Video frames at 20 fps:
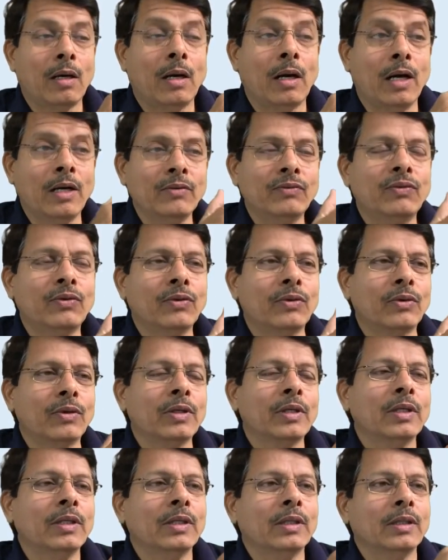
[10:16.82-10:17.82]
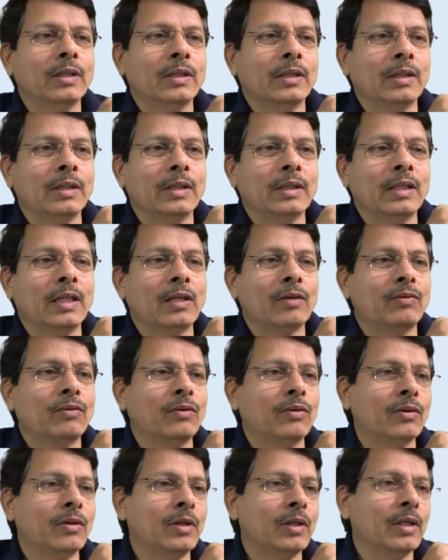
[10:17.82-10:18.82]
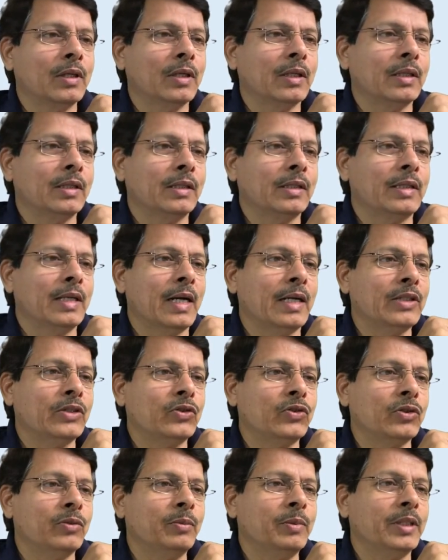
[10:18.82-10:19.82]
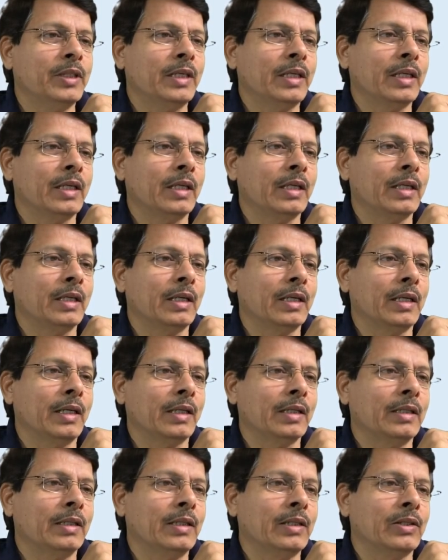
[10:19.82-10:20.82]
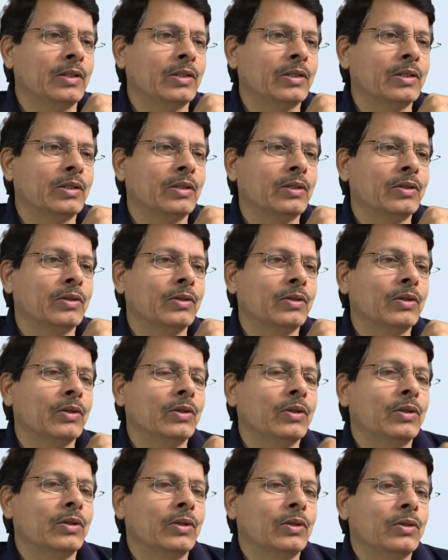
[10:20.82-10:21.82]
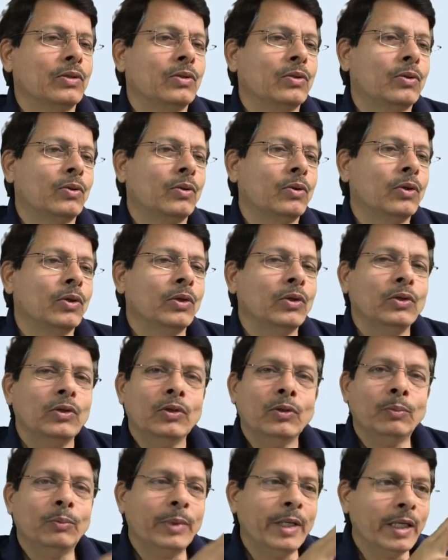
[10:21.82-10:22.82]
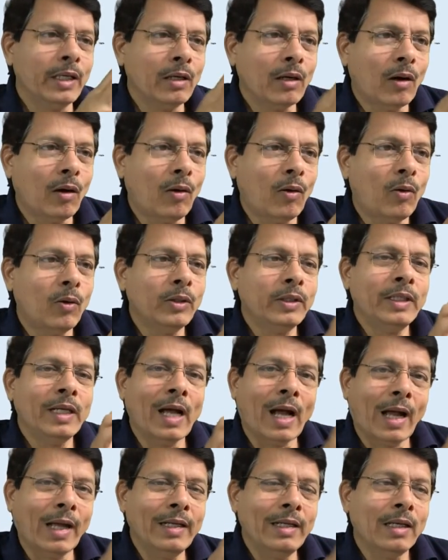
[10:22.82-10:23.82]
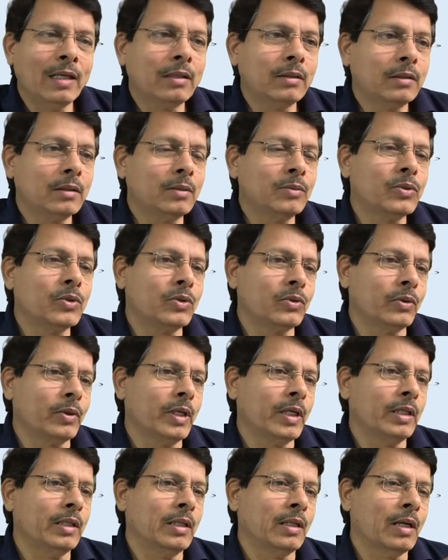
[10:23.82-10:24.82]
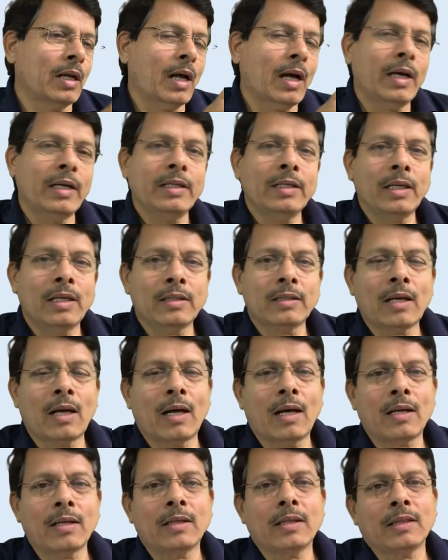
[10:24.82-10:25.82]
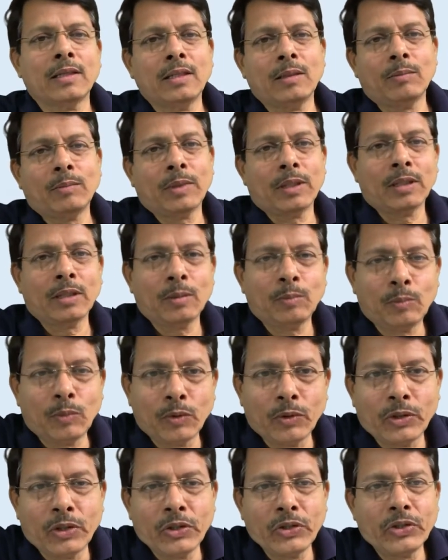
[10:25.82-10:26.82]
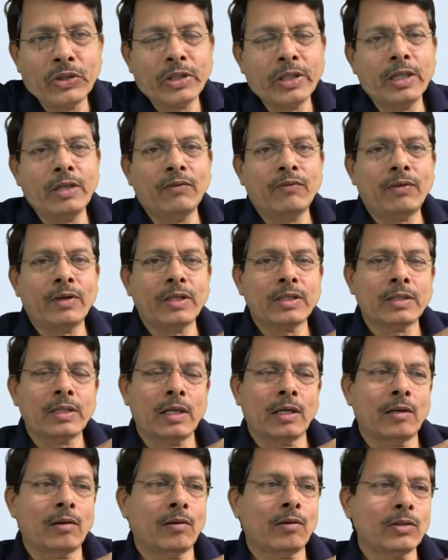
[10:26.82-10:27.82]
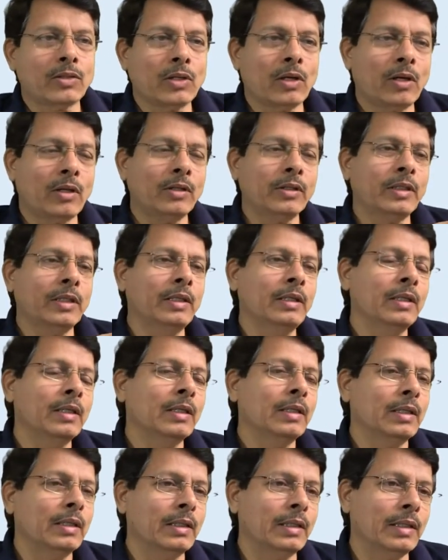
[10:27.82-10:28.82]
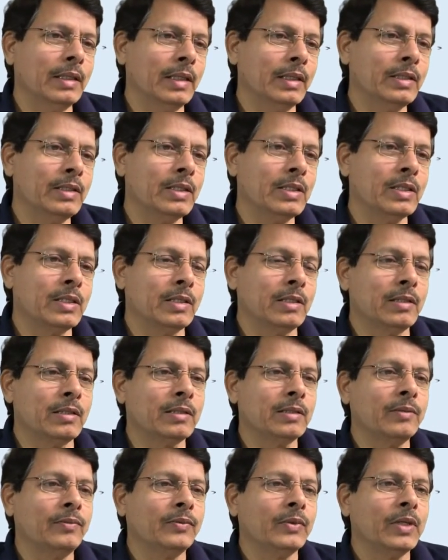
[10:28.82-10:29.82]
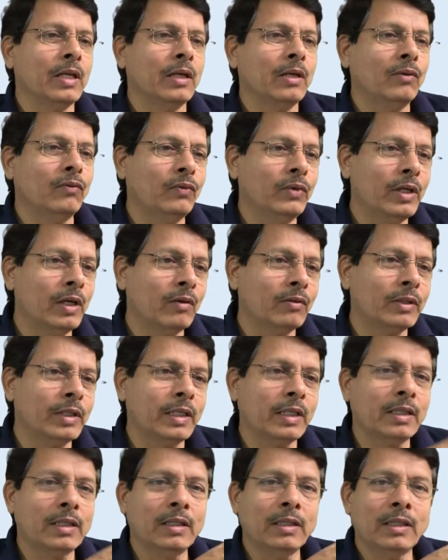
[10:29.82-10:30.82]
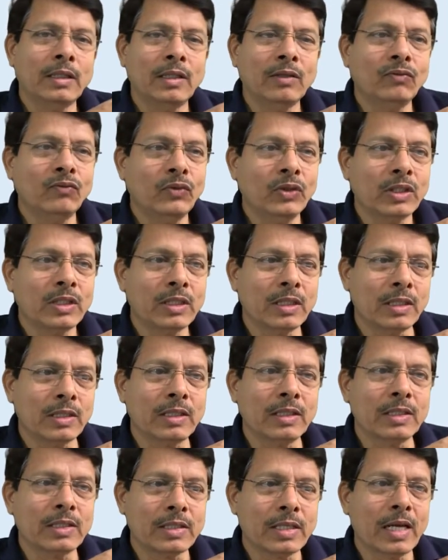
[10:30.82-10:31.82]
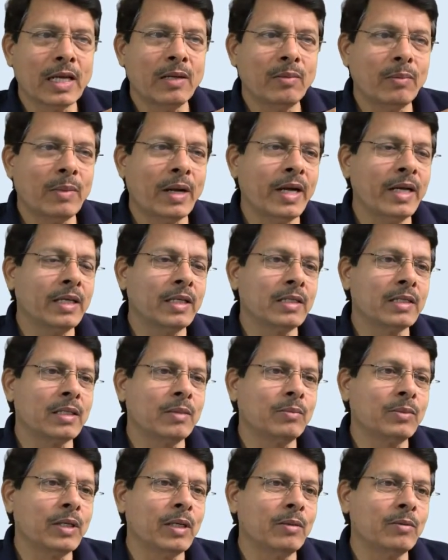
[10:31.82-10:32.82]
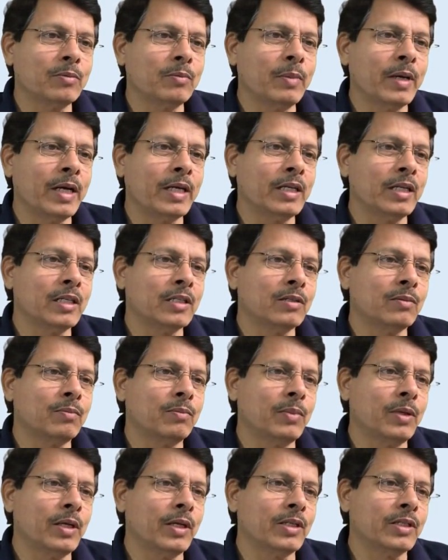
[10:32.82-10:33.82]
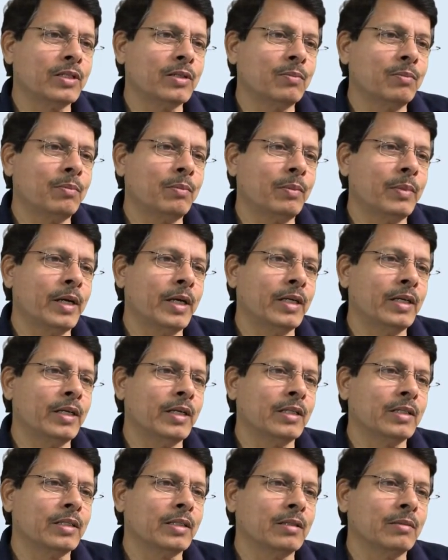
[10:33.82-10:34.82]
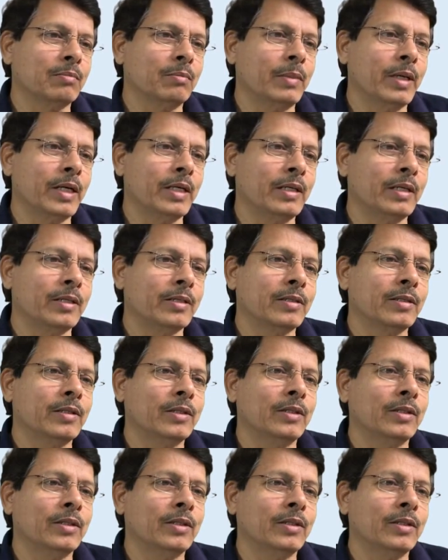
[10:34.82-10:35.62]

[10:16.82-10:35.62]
I4, and therefore that should be taken like this. So you bring all the IR terms together. IR are nothing but the potential difference across all the resistors. We have taken them with certain sign, minus, sometimes minus, plus, minus, minus.